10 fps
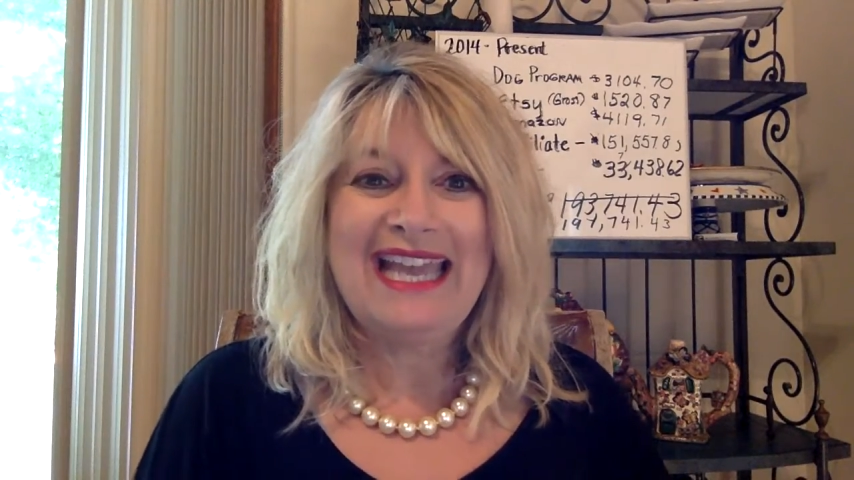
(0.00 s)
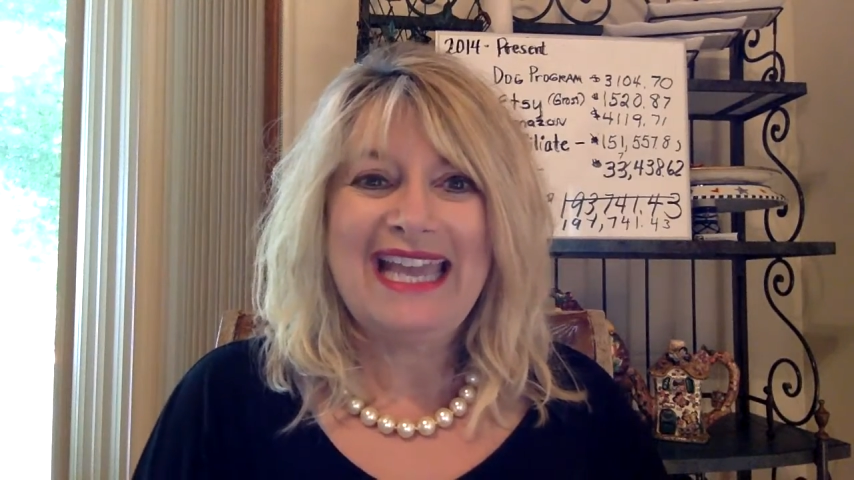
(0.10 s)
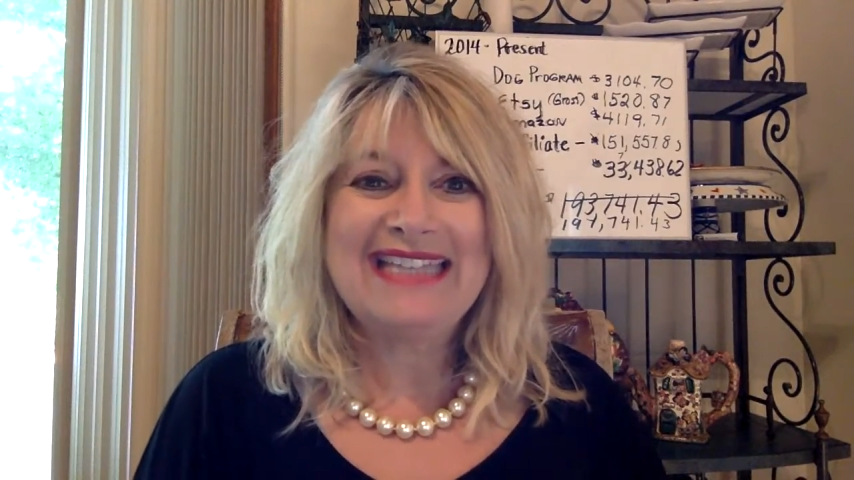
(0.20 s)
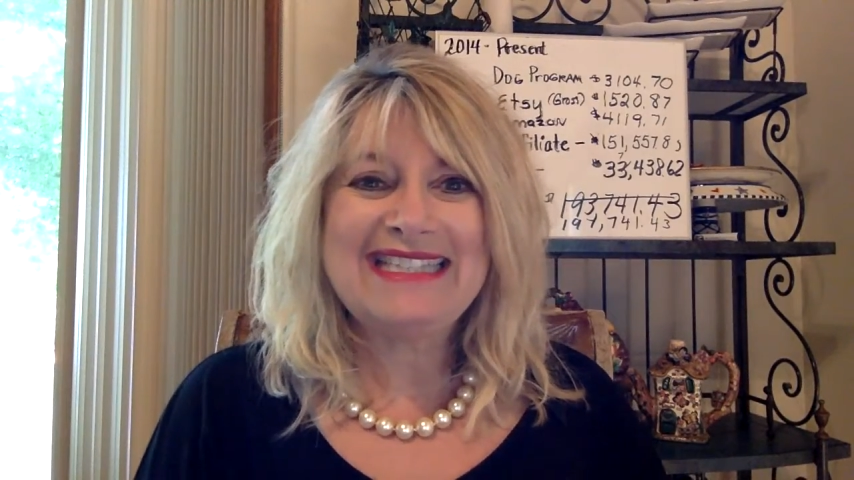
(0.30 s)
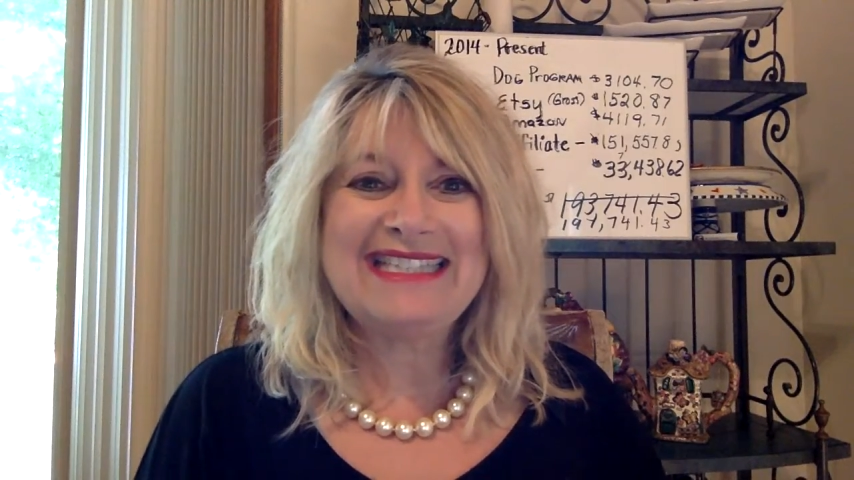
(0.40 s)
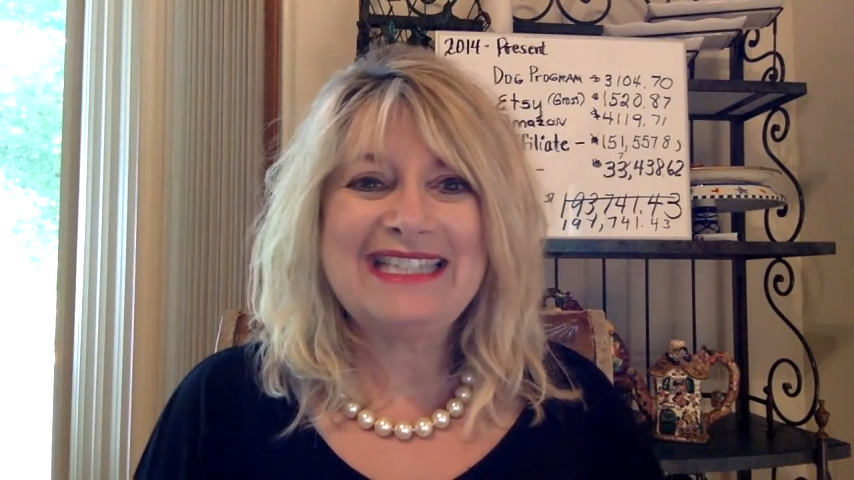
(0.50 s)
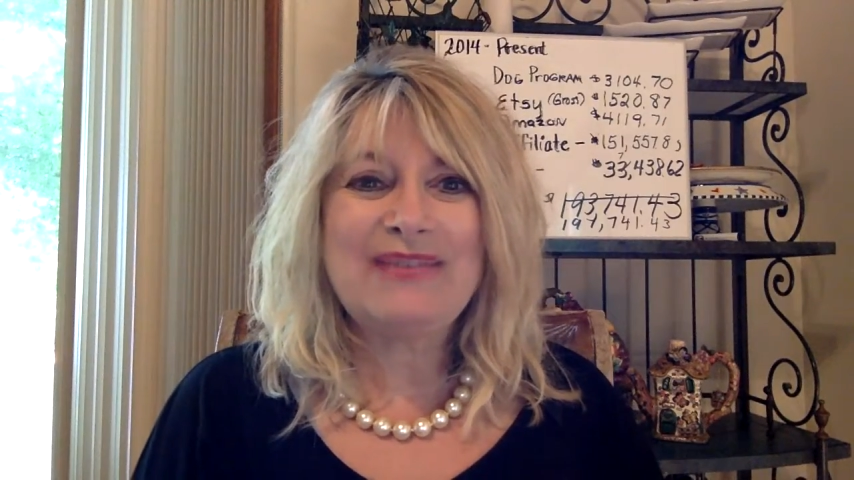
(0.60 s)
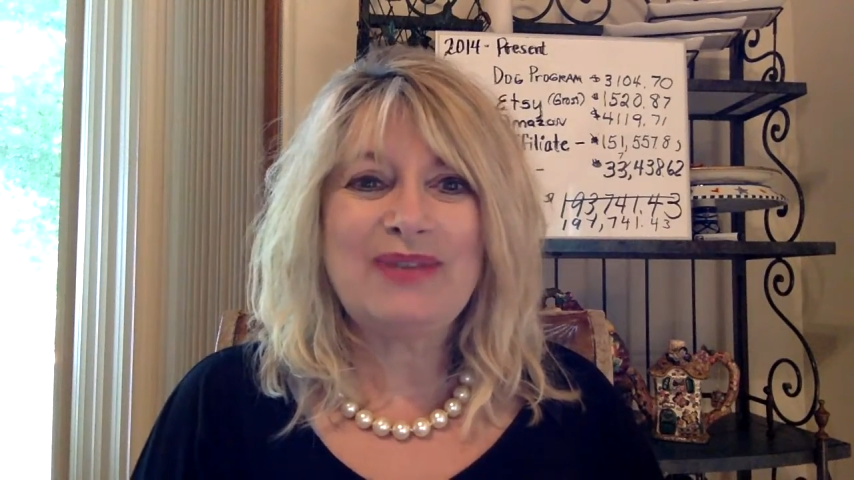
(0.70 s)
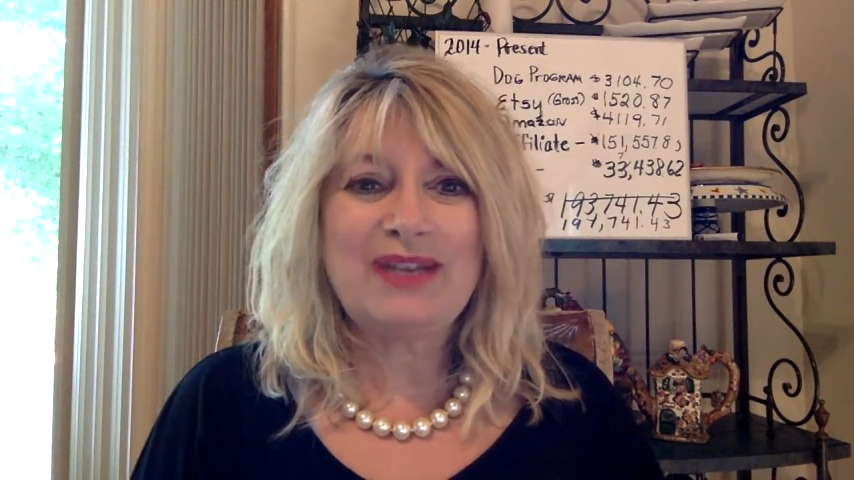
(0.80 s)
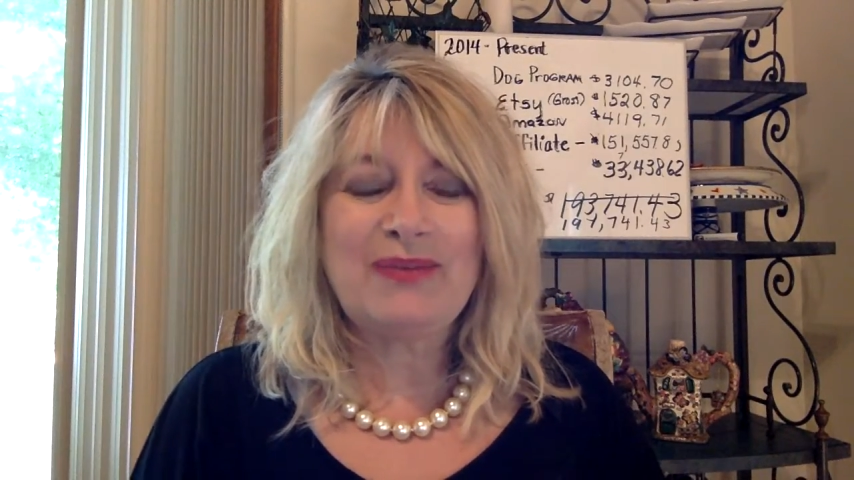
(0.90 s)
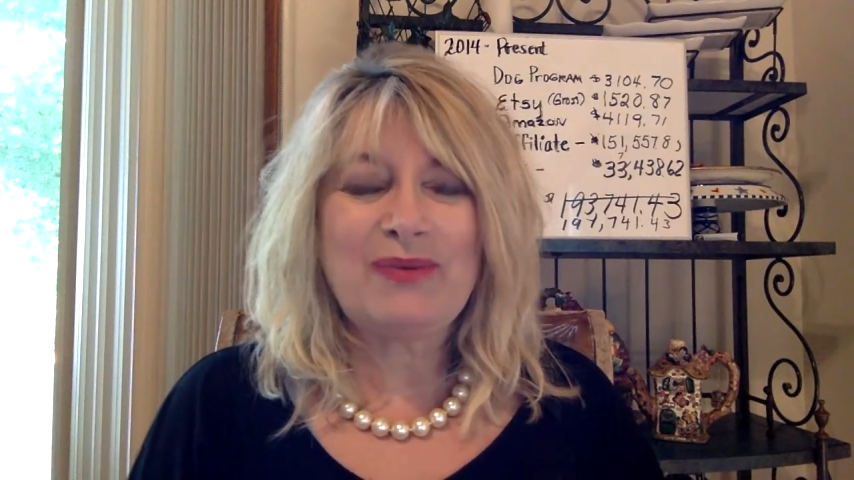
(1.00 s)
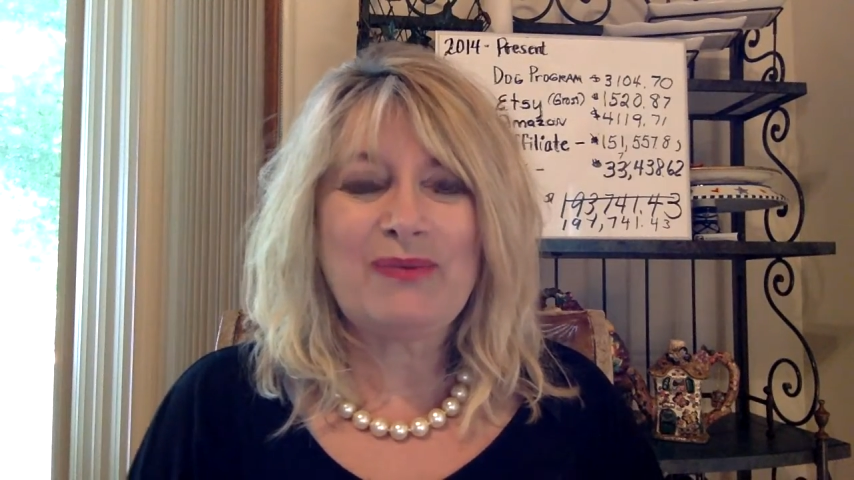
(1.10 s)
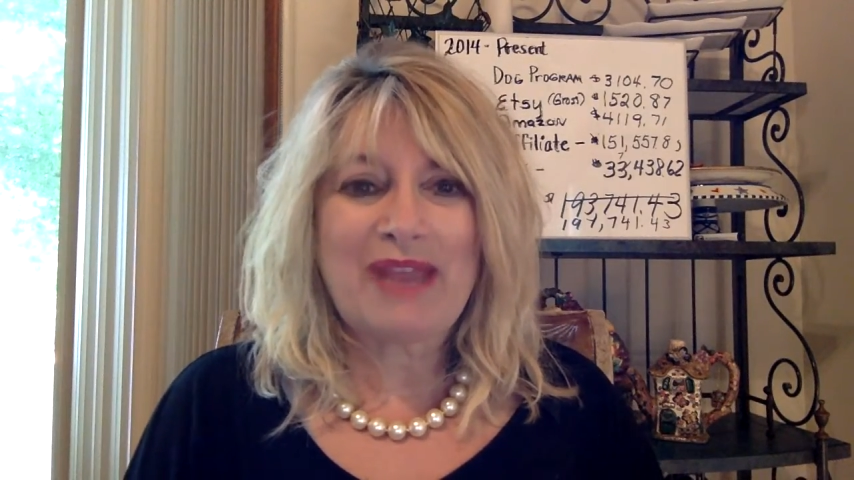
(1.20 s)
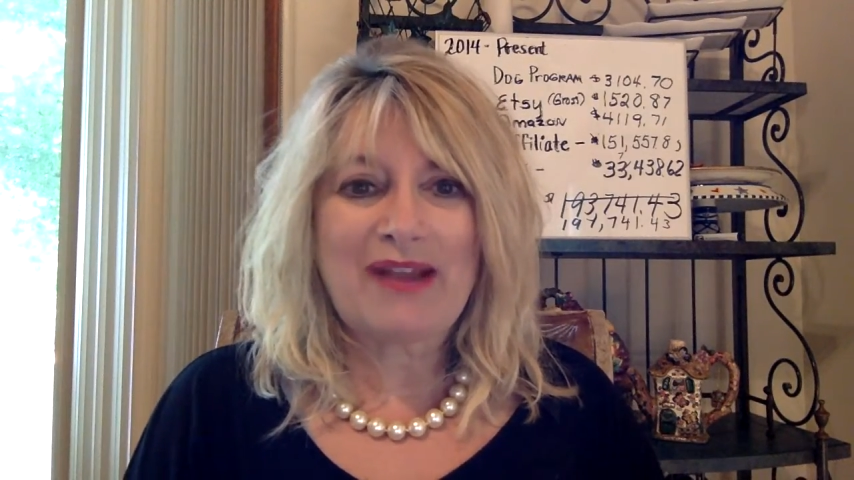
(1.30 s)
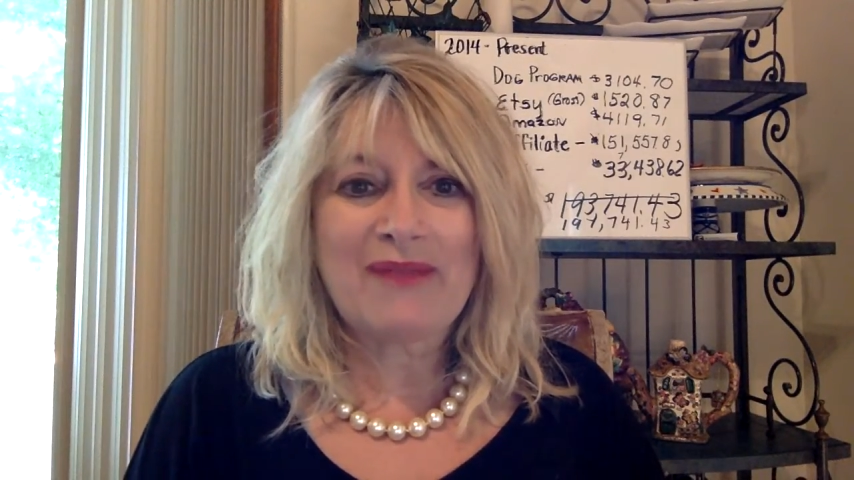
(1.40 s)
and see what it will
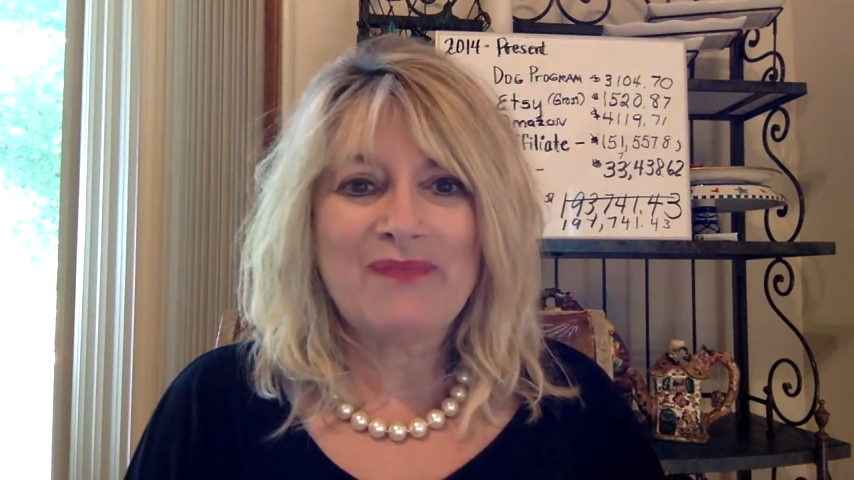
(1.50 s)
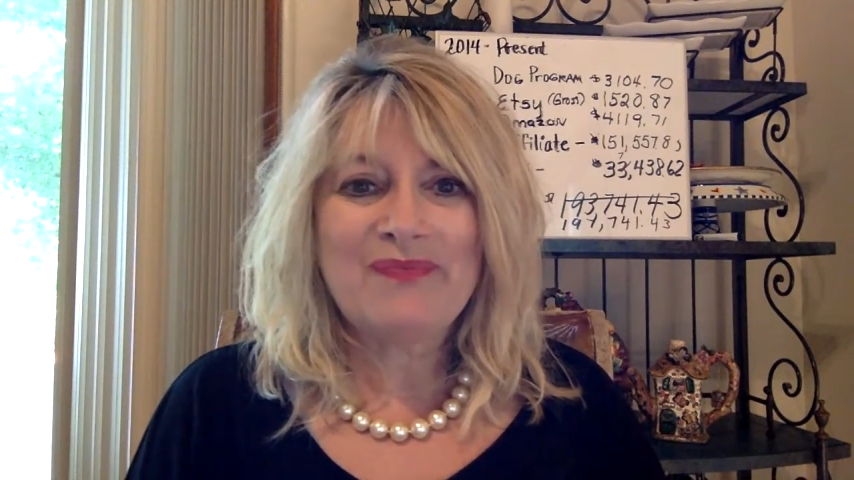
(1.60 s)
bear.